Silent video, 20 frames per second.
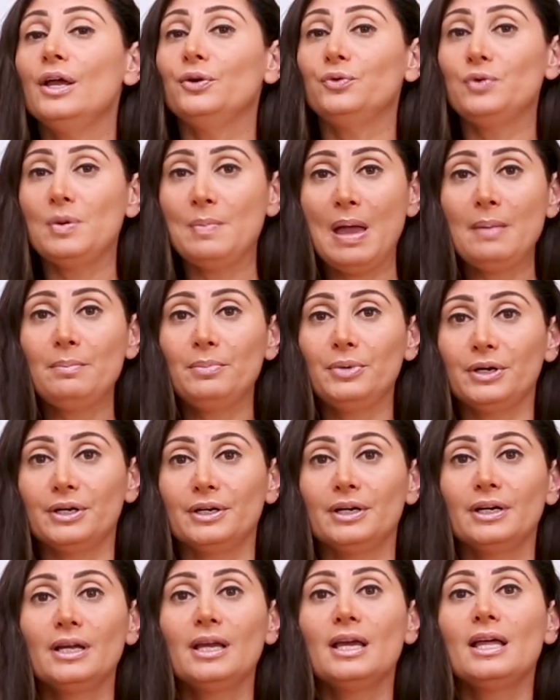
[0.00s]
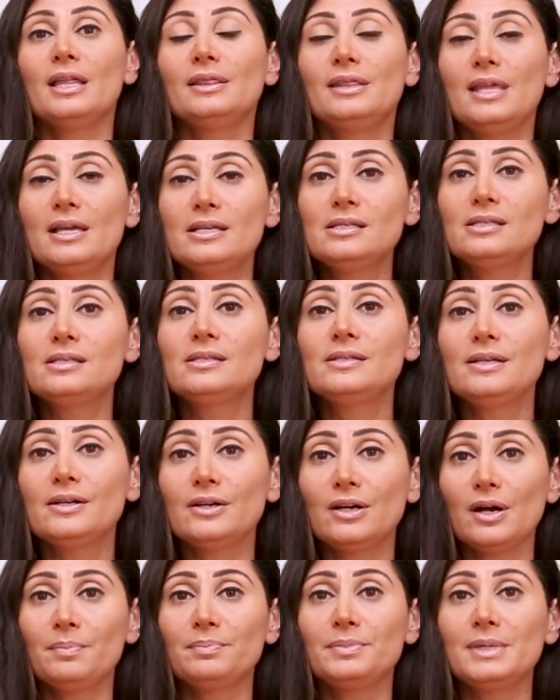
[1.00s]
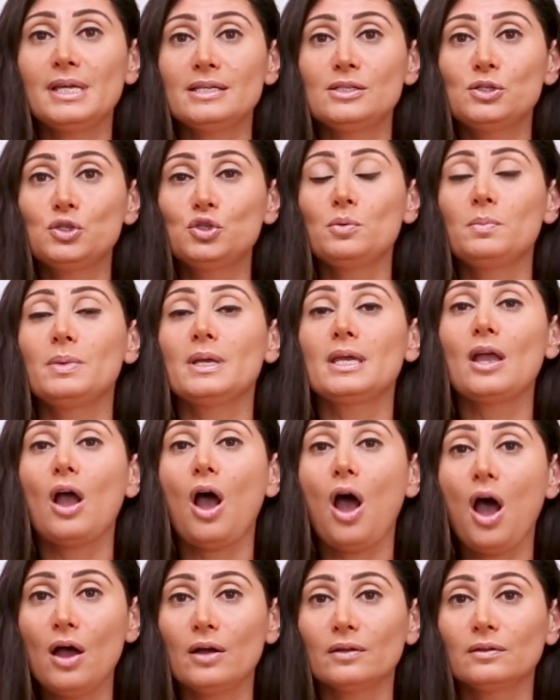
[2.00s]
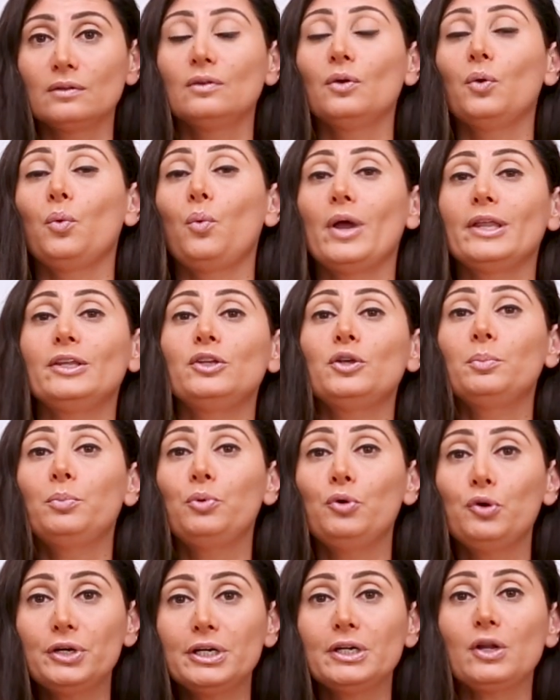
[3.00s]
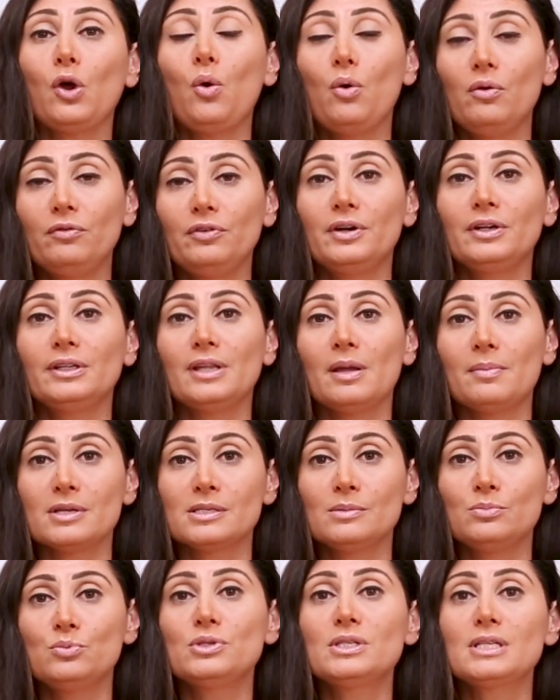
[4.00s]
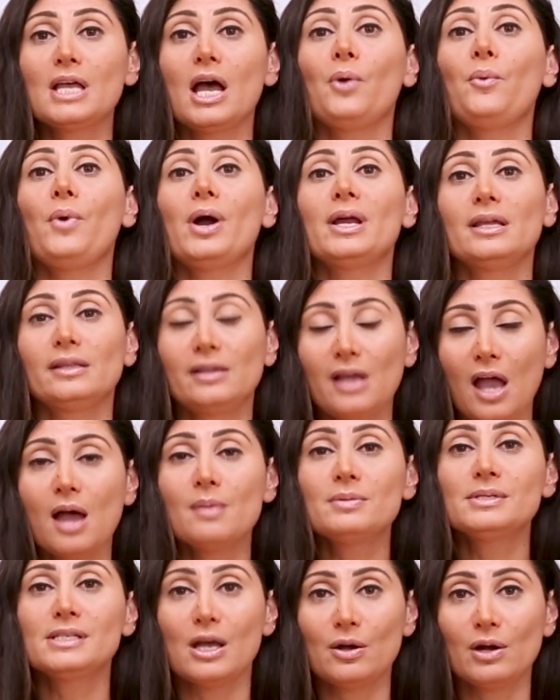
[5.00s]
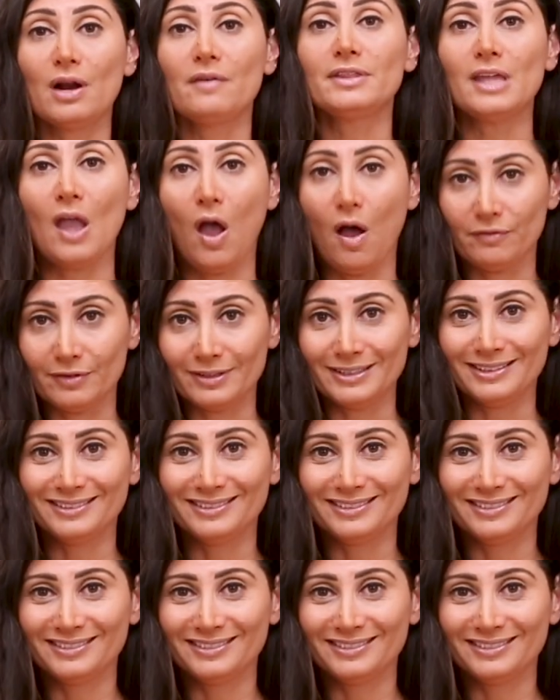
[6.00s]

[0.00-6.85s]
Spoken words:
Remember, this syrup needs to be hot when you pour it over the basboussa when it comes out of the oven.